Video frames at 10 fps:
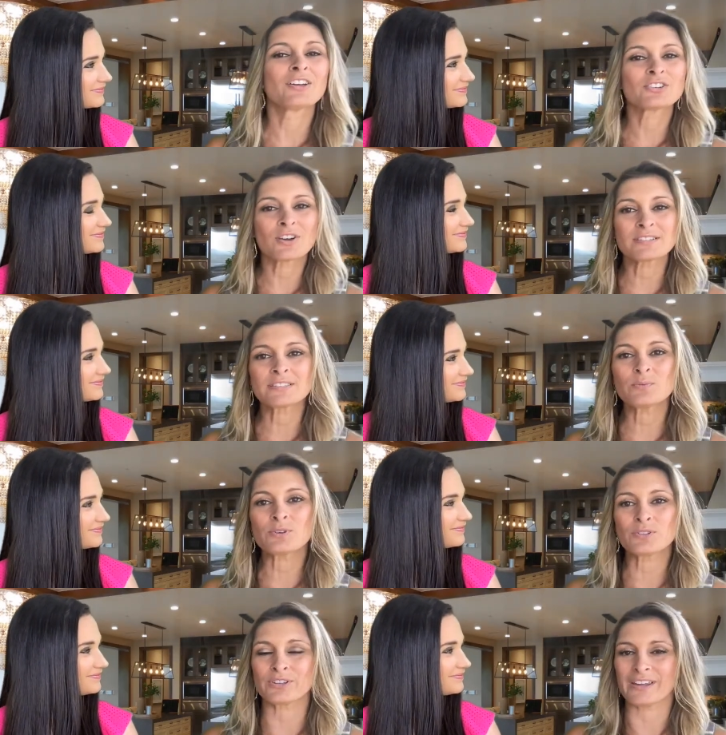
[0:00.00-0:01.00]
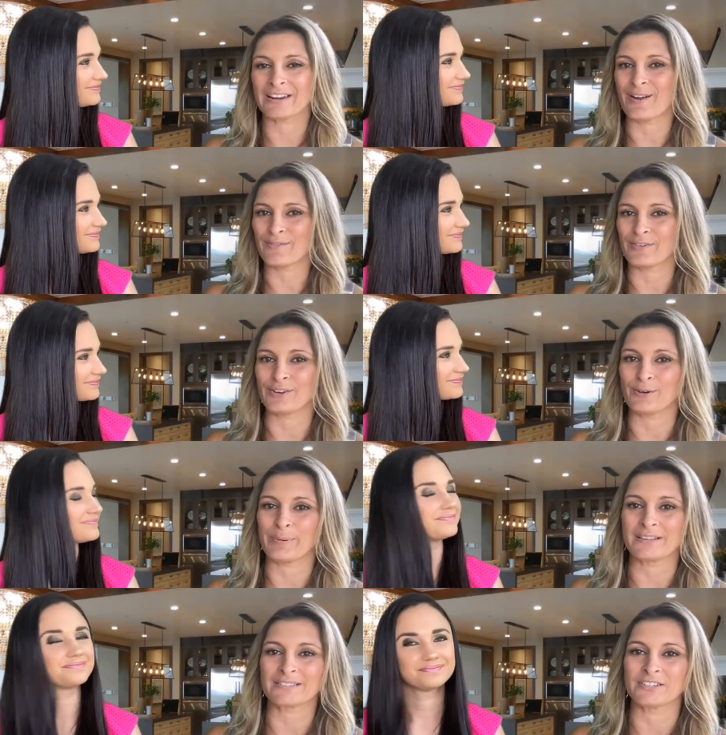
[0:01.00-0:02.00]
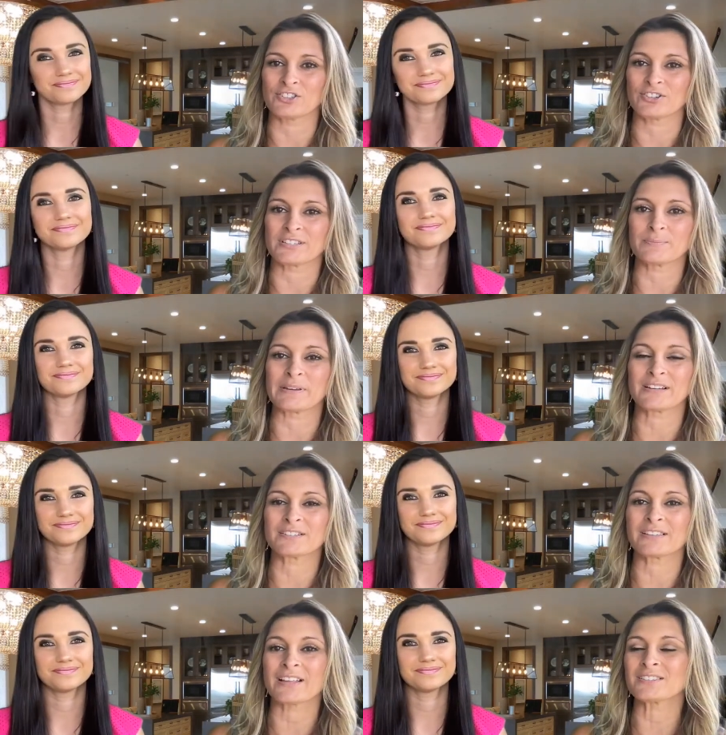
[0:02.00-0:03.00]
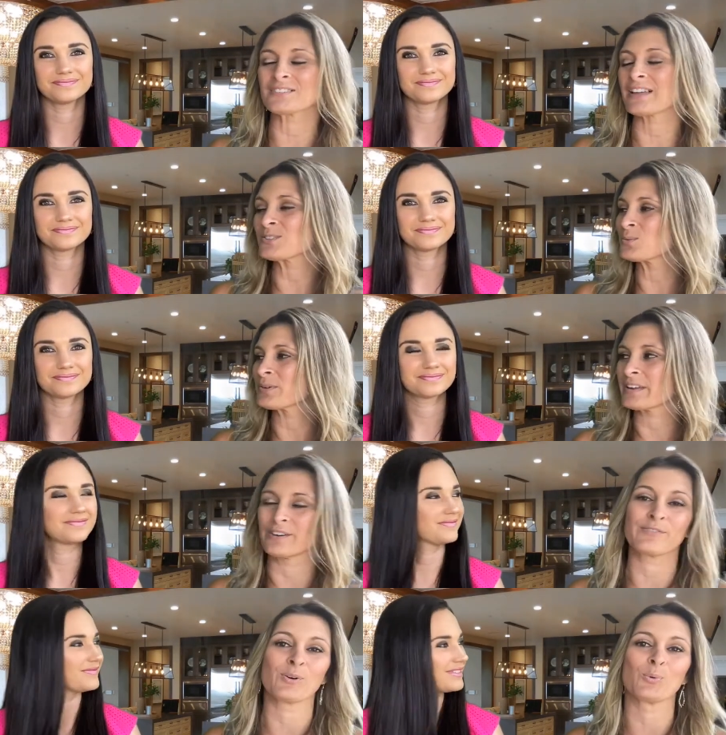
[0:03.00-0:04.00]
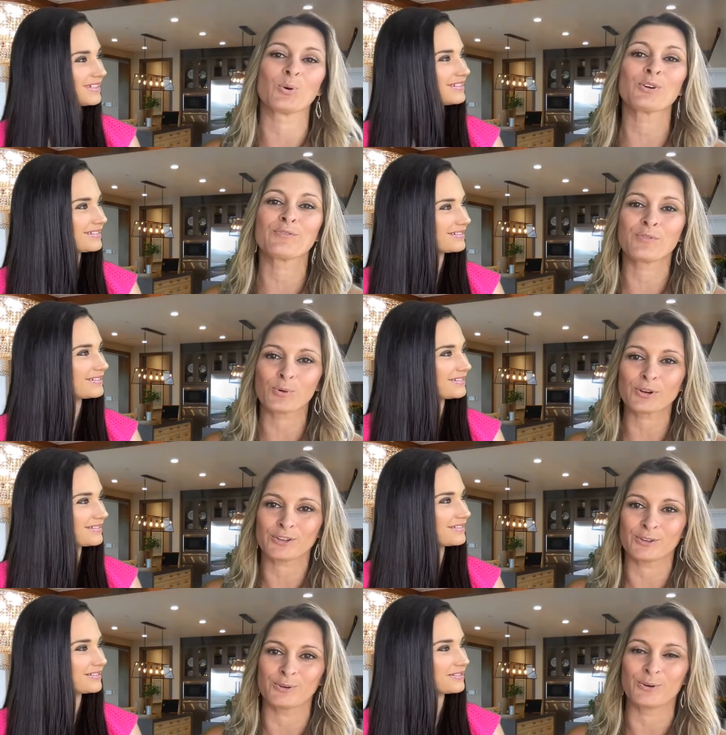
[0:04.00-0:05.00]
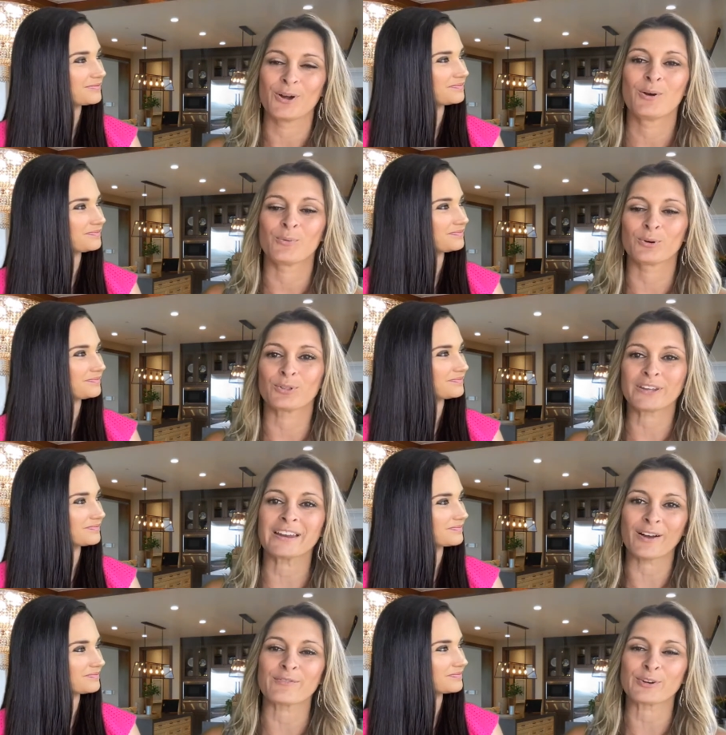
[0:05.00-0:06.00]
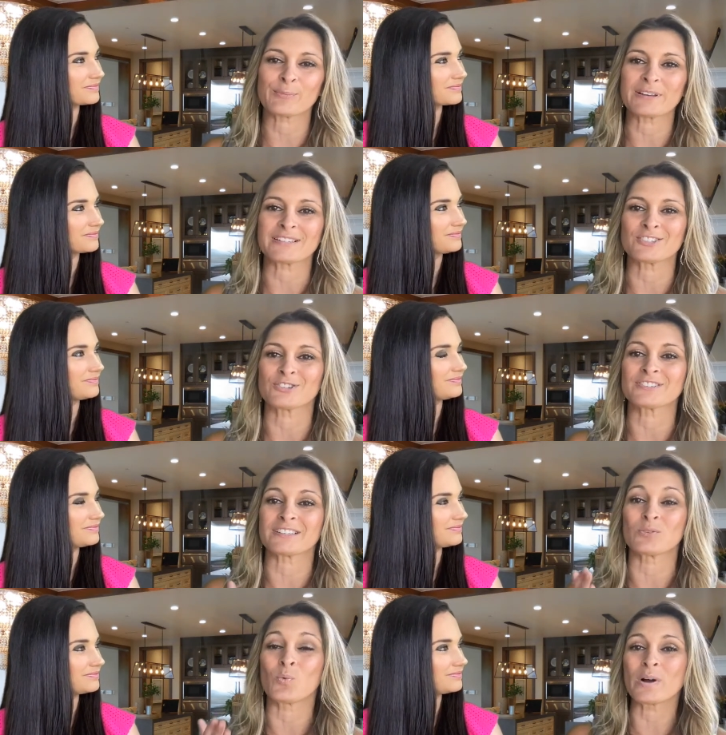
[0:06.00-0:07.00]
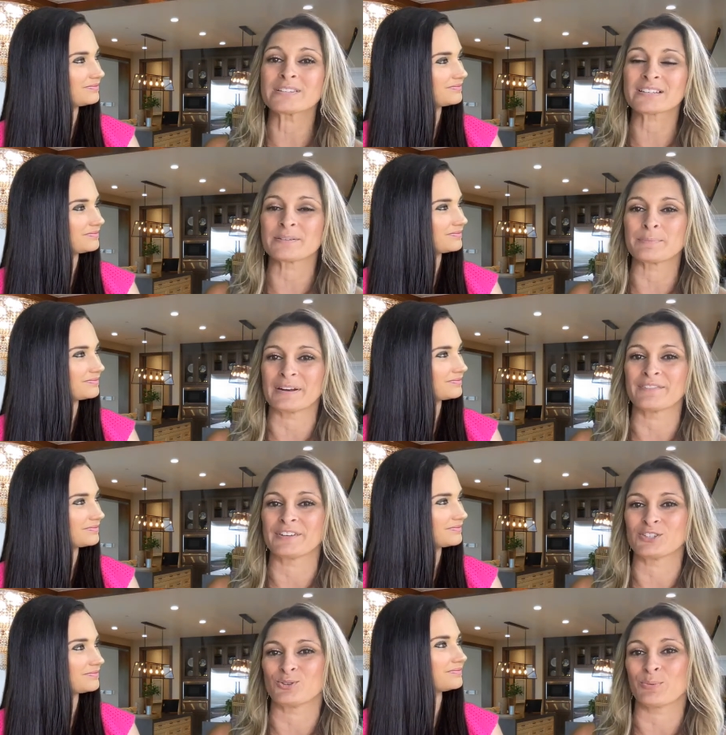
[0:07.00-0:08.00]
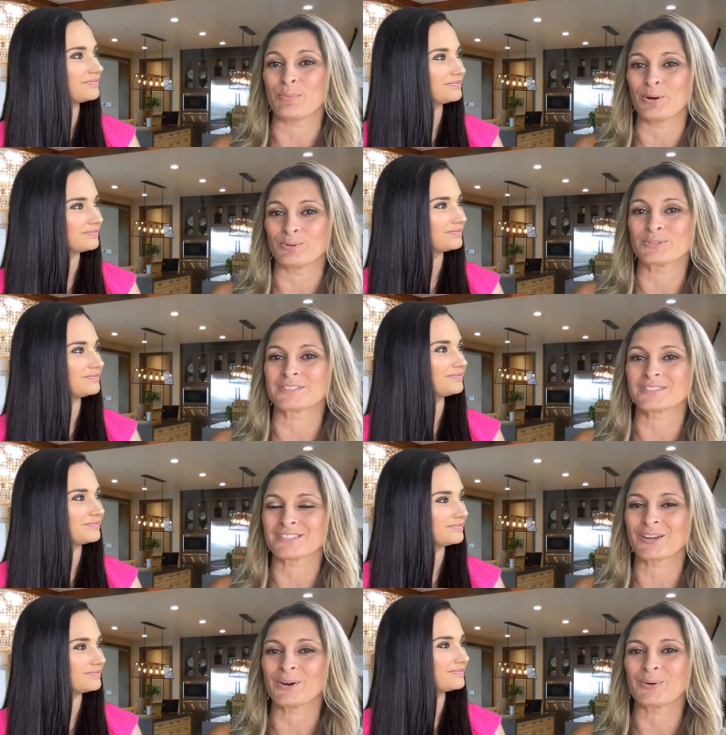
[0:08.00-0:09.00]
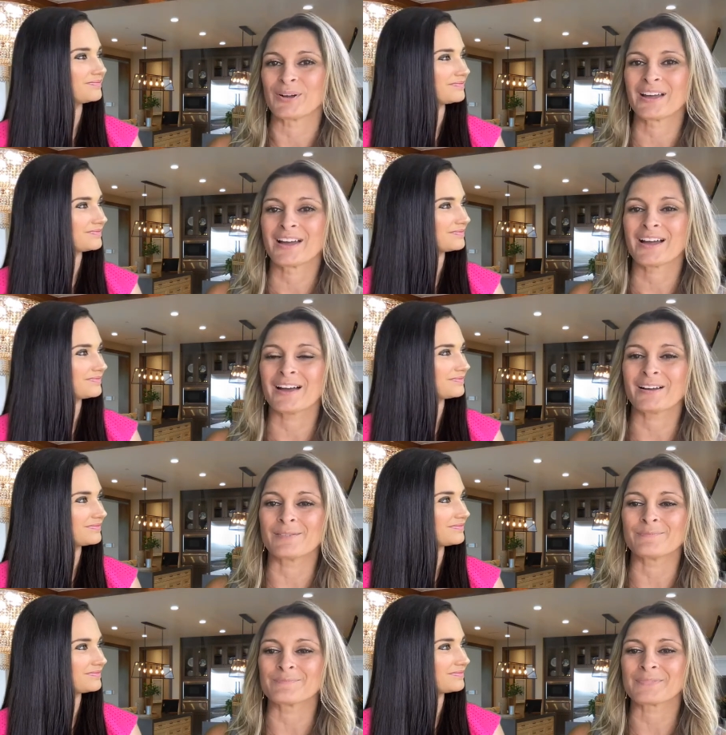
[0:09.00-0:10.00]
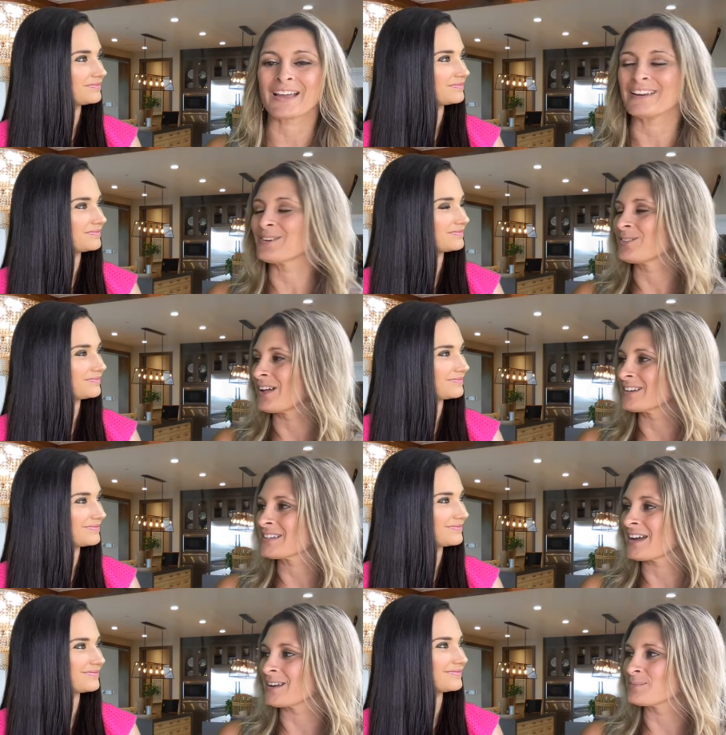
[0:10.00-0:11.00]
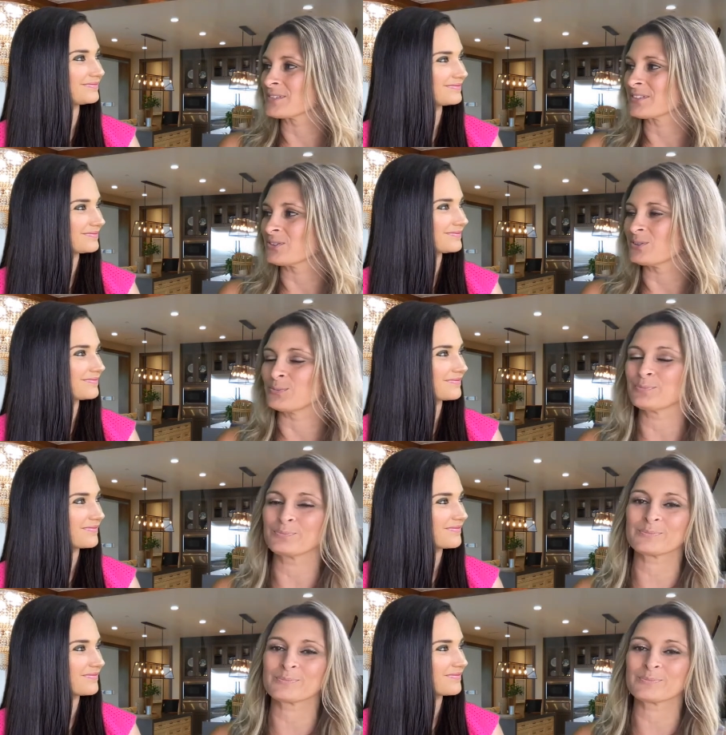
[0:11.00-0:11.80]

Speaker 1: Trust that we're looking out for your best interest because that's that's what we're here for. We're for you. We're looking out for your best interests and what's going to benefit you the most. And so um, I know a lot of times little